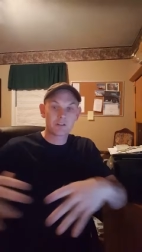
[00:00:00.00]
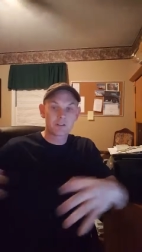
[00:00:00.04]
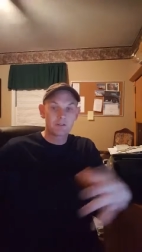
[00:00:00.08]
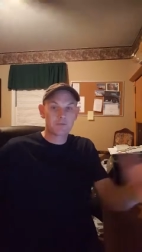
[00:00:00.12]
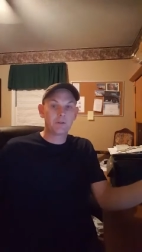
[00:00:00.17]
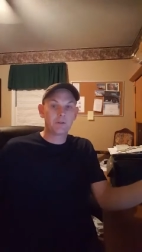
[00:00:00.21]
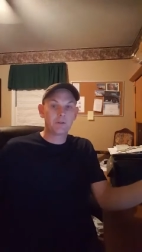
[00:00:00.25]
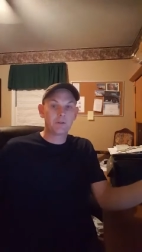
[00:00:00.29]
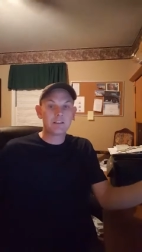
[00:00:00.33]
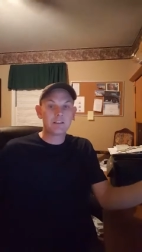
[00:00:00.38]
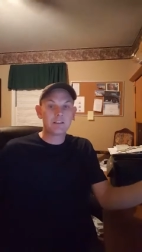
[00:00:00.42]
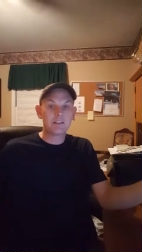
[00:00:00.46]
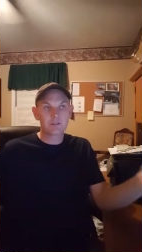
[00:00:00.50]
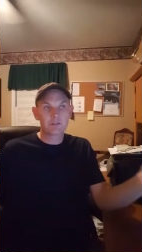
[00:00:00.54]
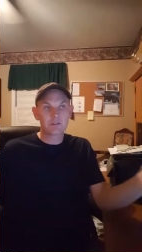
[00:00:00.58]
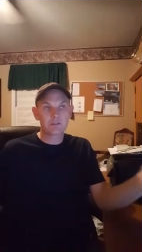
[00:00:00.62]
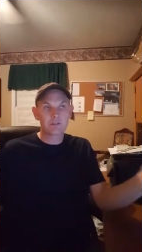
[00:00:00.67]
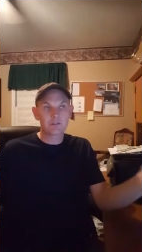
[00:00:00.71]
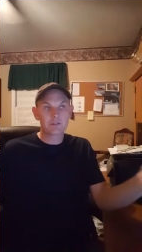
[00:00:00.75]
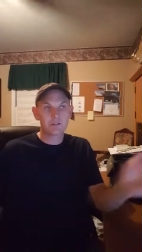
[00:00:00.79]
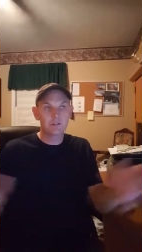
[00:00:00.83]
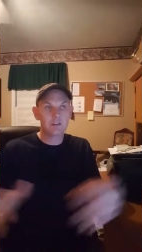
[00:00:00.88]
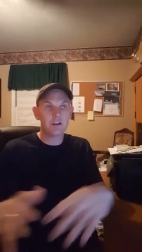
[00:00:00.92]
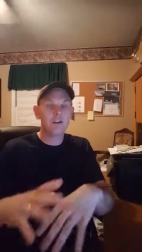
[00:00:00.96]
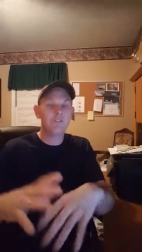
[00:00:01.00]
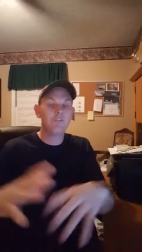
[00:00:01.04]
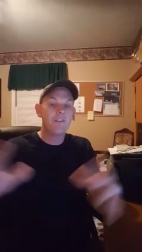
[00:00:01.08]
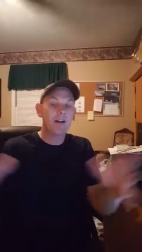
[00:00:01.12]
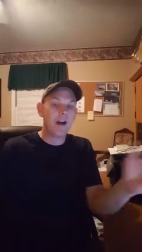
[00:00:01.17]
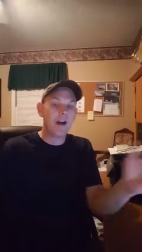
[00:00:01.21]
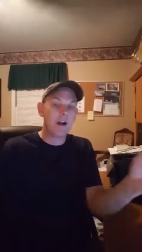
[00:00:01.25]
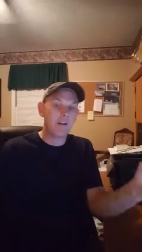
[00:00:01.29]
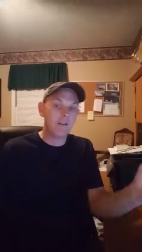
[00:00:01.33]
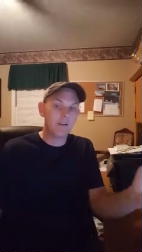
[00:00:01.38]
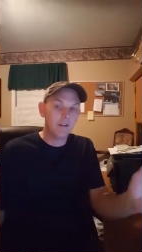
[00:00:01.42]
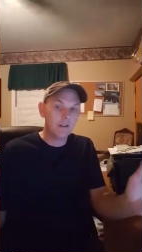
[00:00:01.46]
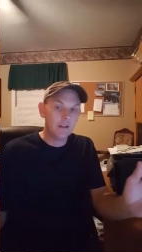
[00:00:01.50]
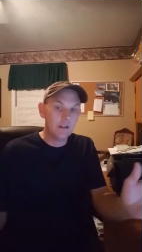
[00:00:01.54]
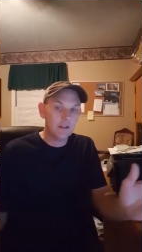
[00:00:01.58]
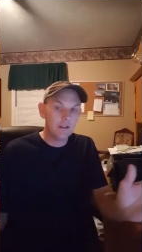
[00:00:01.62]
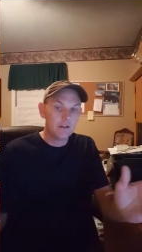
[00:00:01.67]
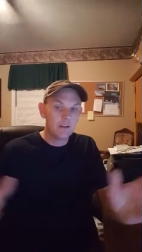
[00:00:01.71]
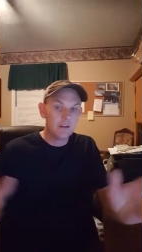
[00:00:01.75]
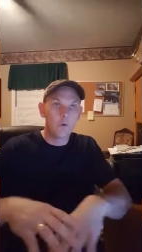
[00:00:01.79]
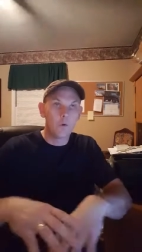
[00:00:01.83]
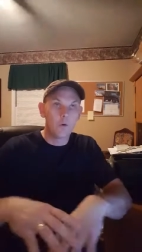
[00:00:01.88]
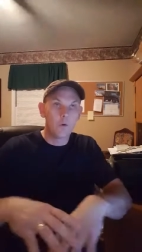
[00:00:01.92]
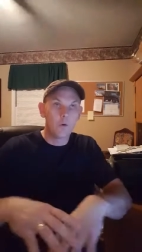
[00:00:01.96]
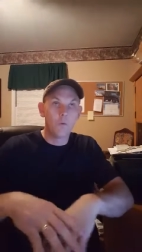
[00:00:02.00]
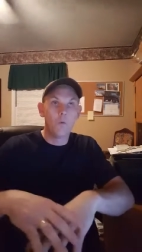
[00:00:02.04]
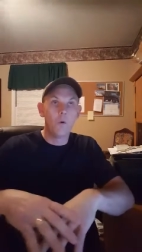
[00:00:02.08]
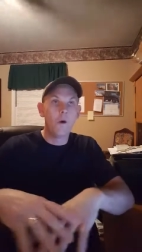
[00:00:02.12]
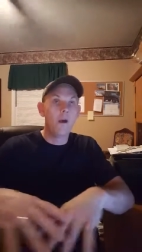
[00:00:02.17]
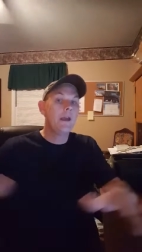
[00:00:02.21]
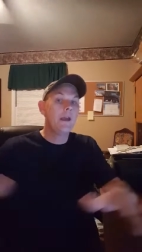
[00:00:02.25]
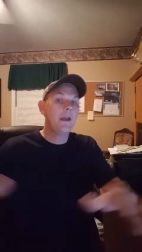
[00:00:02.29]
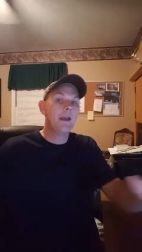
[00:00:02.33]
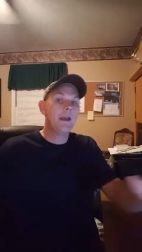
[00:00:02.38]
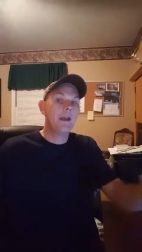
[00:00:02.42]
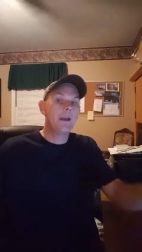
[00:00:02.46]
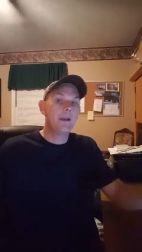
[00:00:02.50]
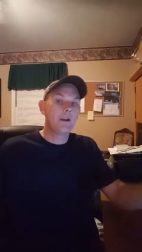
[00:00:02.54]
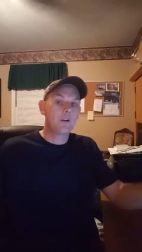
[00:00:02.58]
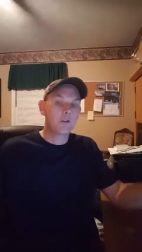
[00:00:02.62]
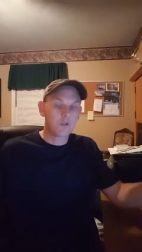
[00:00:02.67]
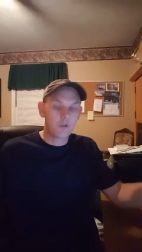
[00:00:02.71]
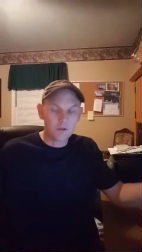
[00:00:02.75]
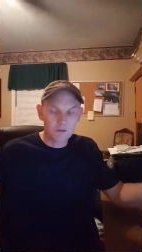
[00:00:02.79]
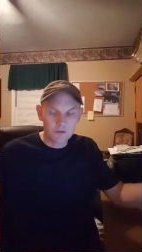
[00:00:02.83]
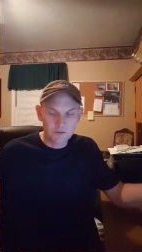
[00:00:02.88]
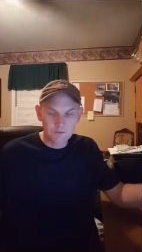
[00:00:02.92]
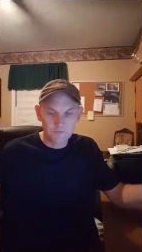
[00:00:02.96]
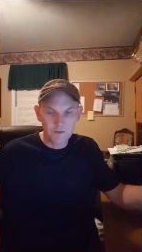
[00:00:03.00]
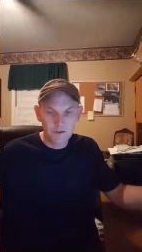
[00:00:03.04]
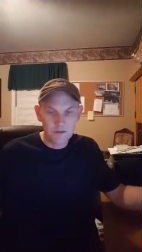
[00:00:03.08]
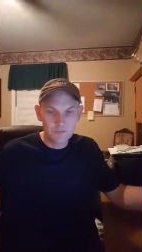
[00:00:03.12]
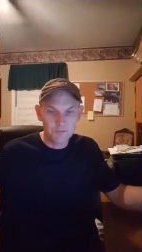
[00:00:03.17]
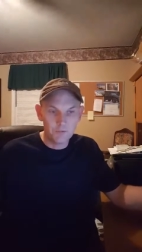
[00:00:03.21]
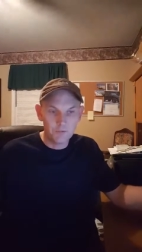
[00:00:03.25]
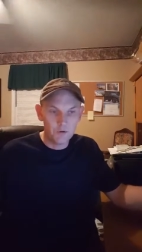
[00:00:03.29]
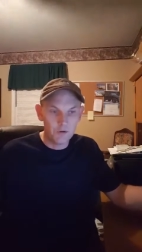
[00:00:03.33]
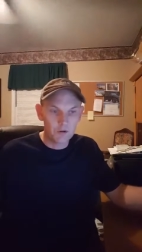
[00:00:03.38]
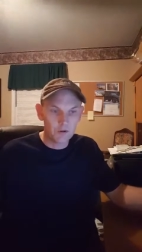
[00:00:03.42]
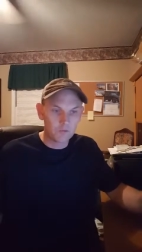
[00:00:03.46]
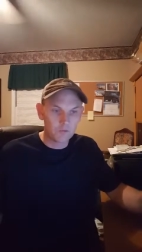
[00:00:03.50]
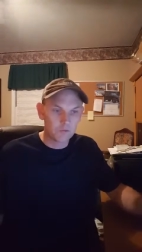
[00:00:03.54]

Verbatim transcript: spreads your stuff out way across Facebook